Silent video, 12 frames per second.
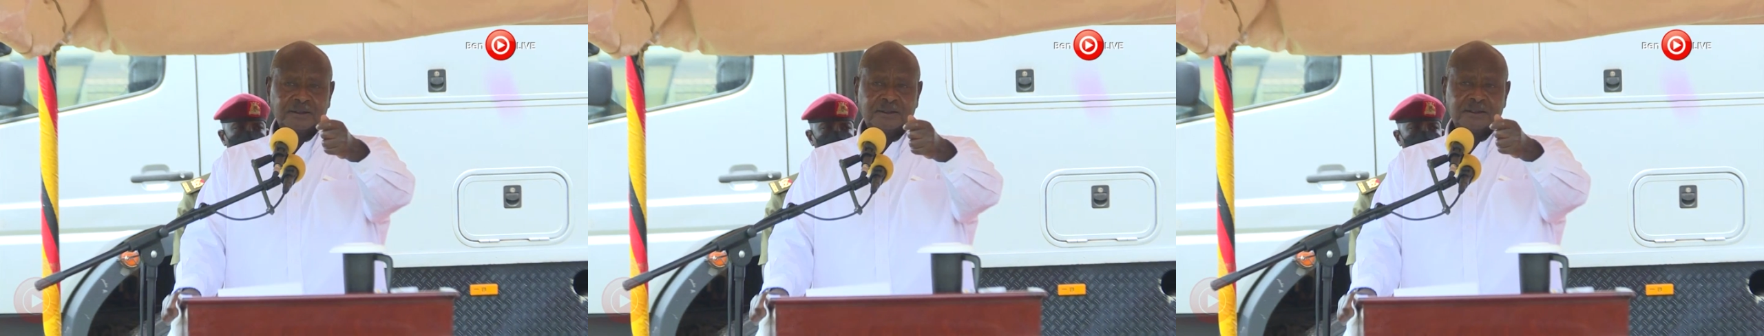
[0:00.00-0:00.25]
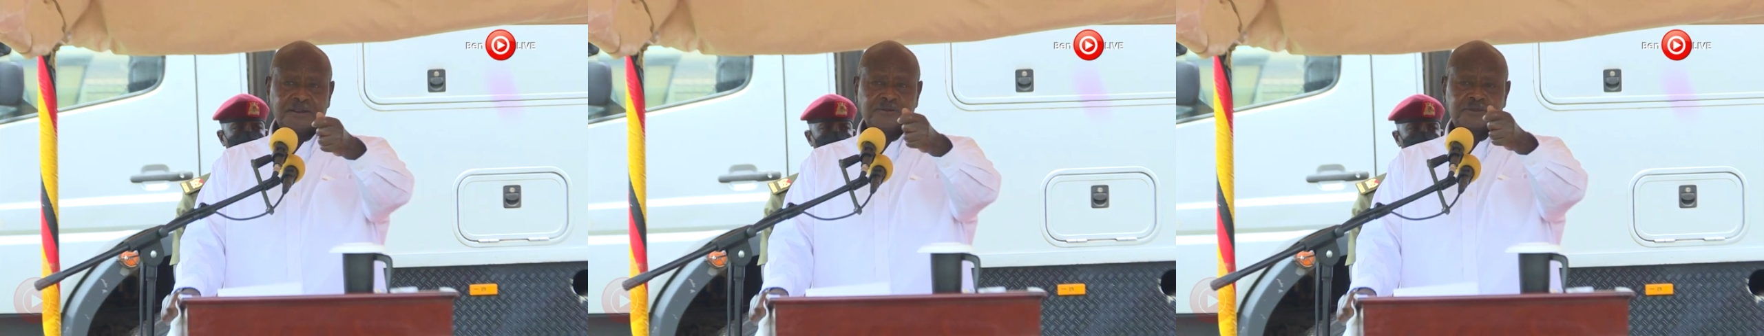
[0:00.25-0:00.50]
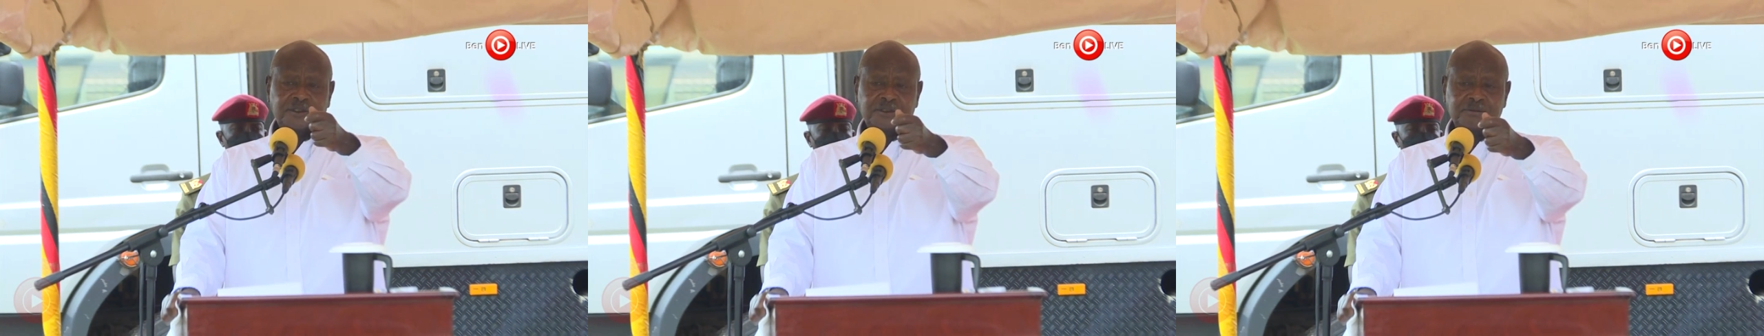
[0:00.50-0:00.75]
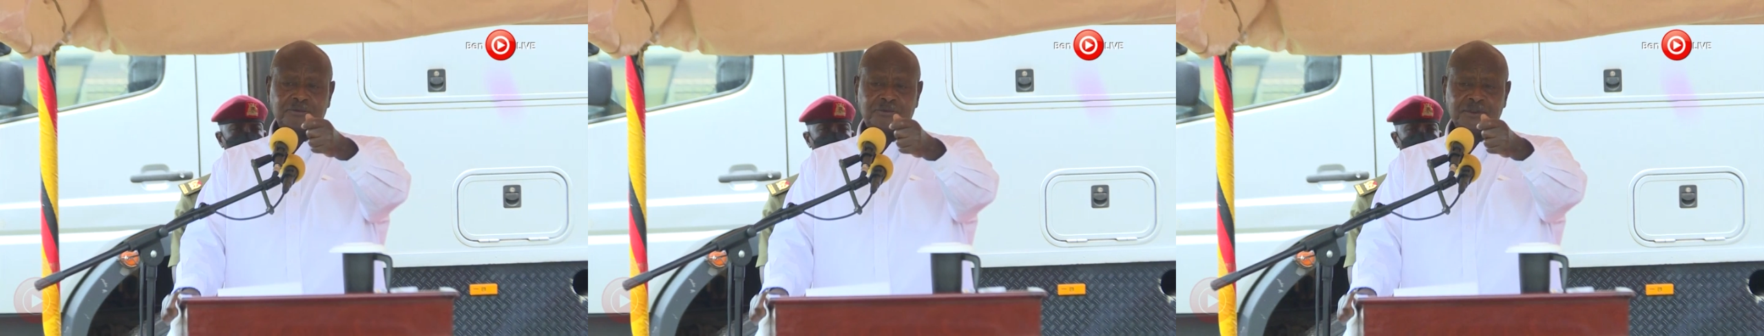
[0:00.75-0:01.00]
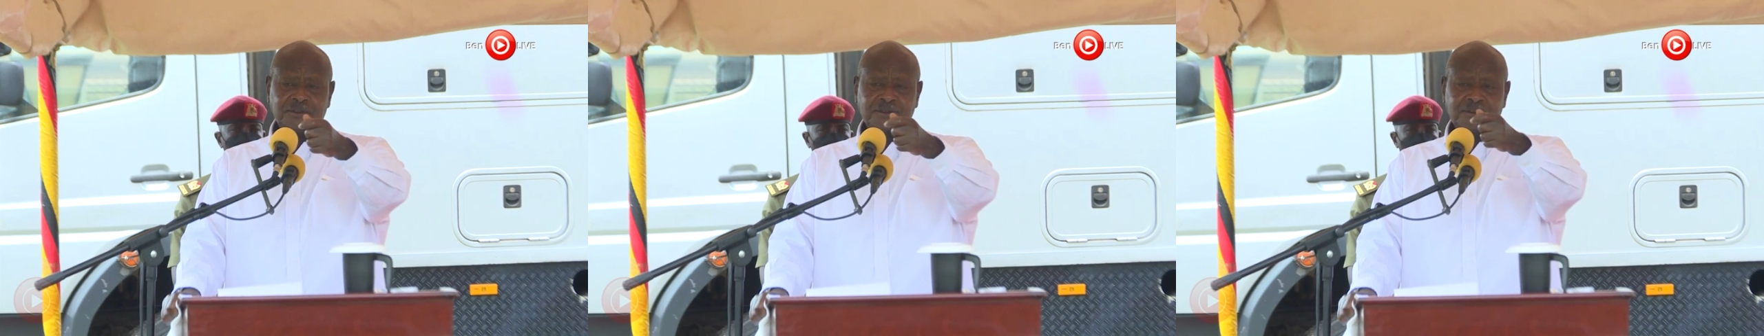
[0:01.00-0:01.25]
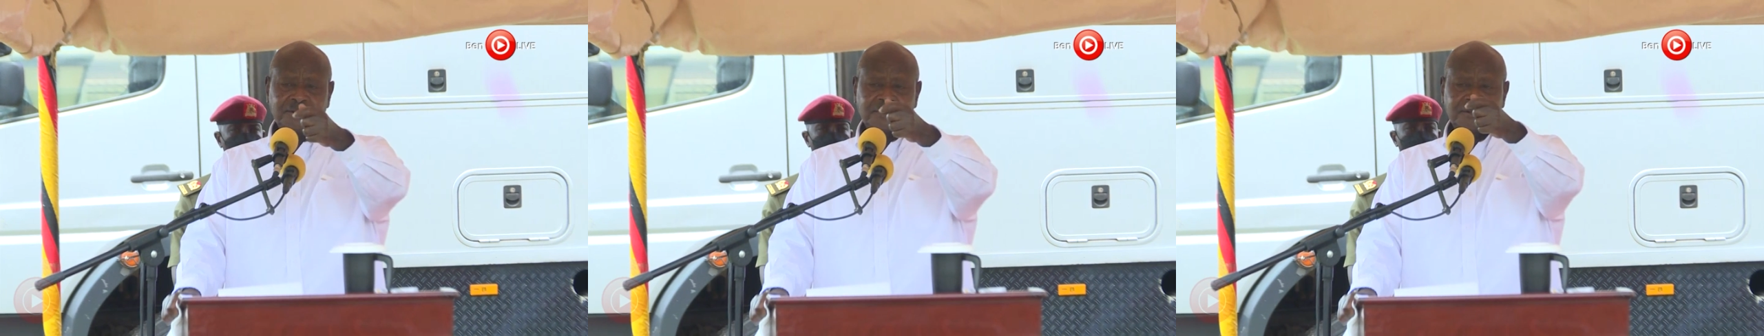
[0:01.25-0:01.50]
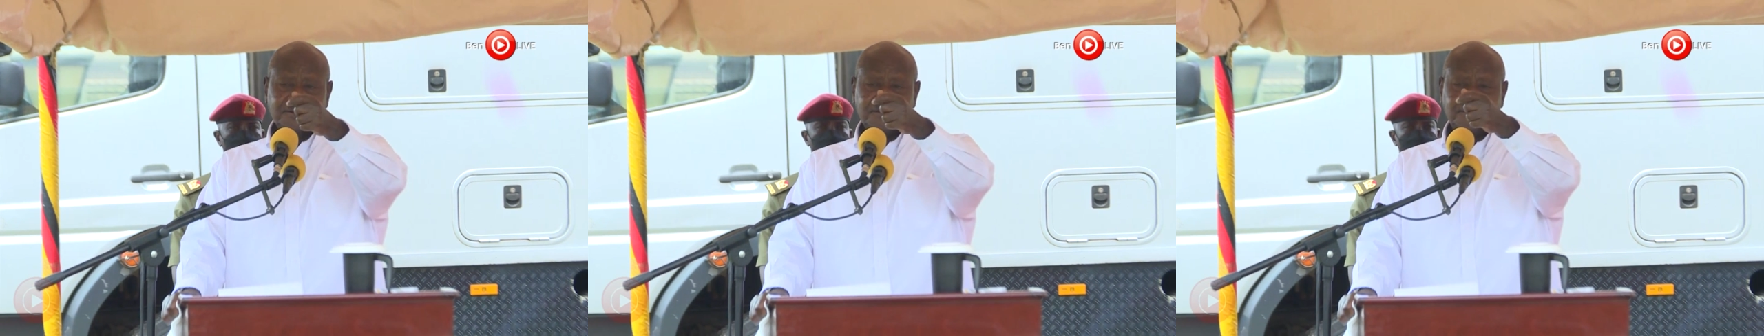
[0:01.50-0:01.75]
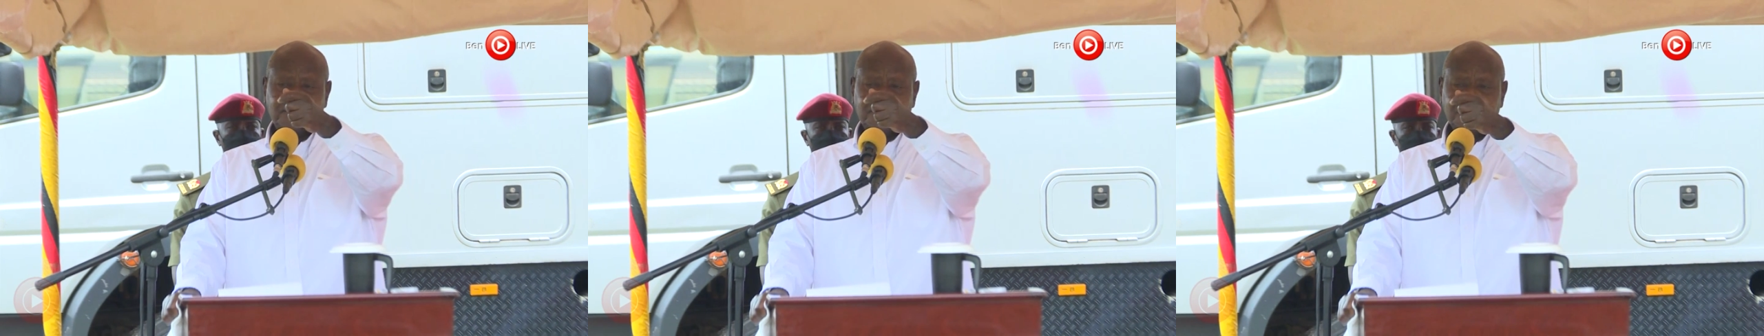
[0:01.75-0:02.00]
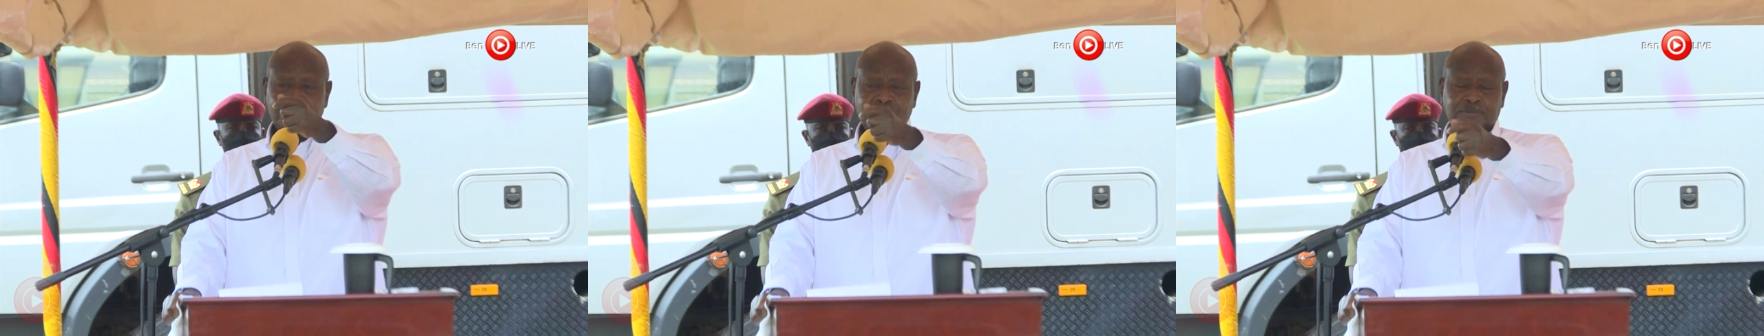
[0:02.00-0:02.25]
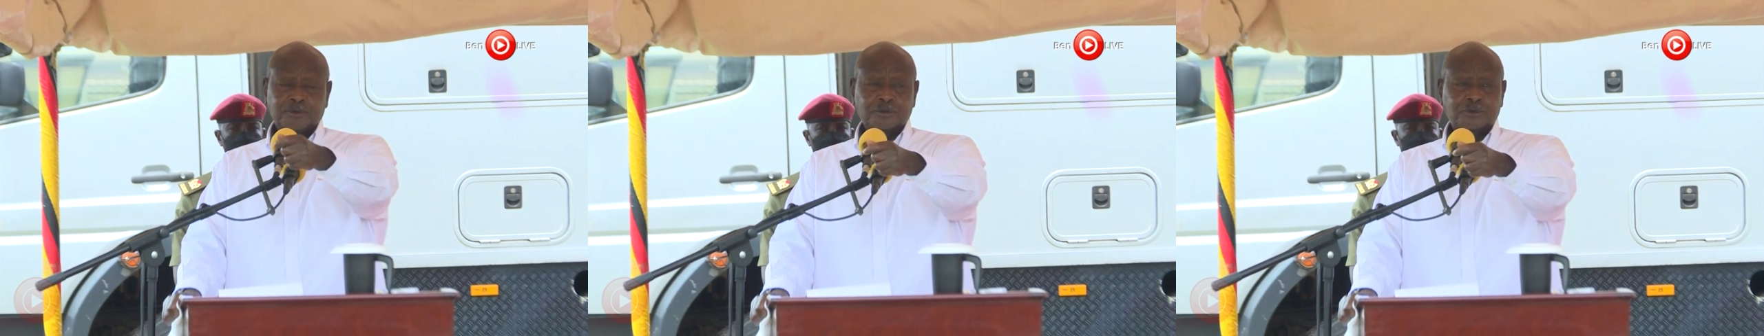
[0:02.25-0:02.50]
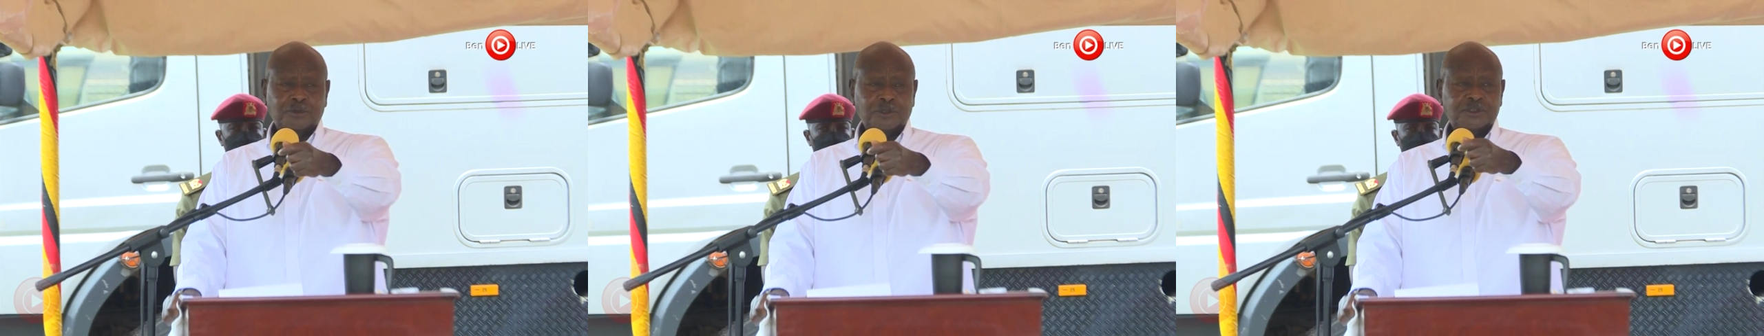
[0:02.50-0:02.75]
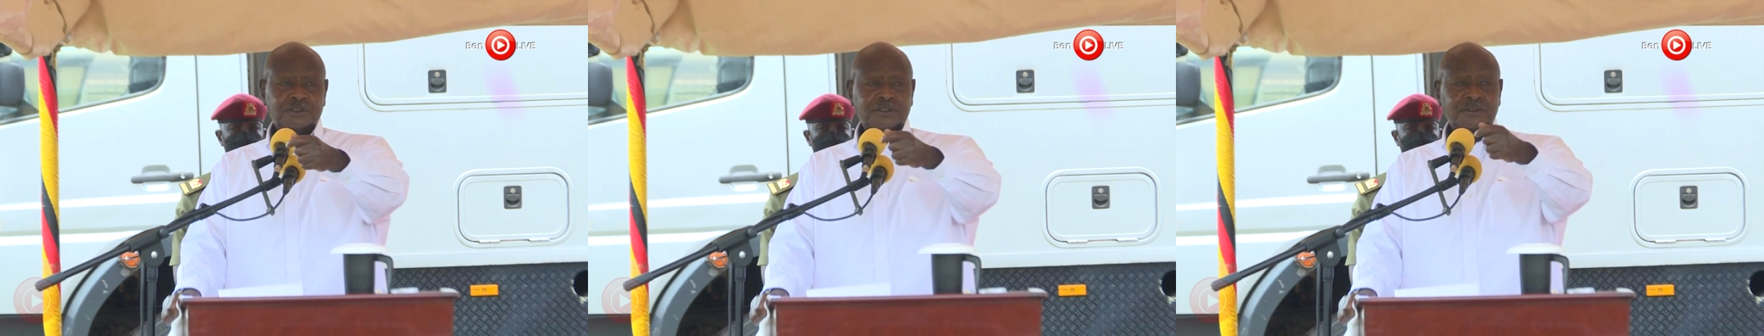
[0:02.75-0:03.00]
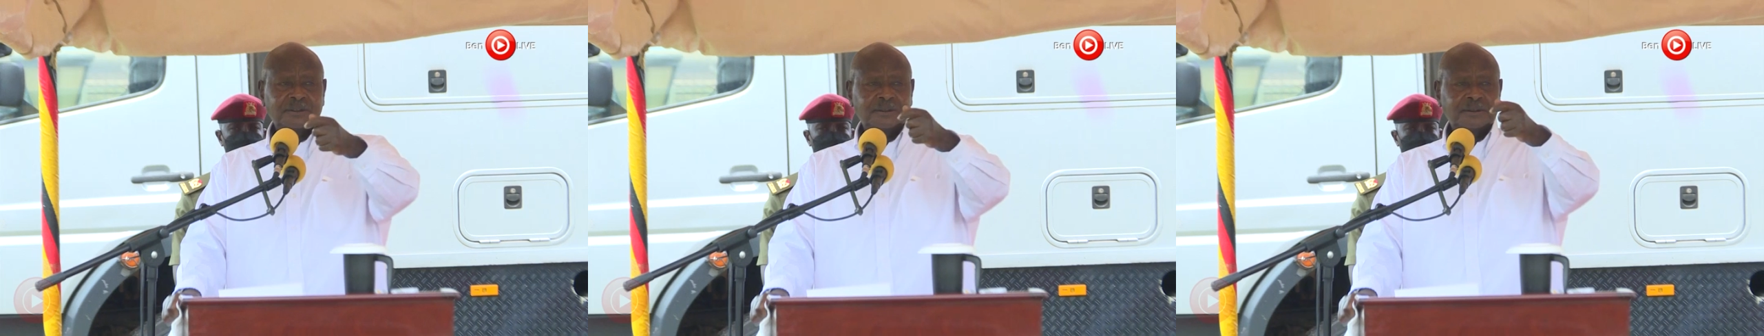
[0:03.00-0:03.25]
the difference between the input cost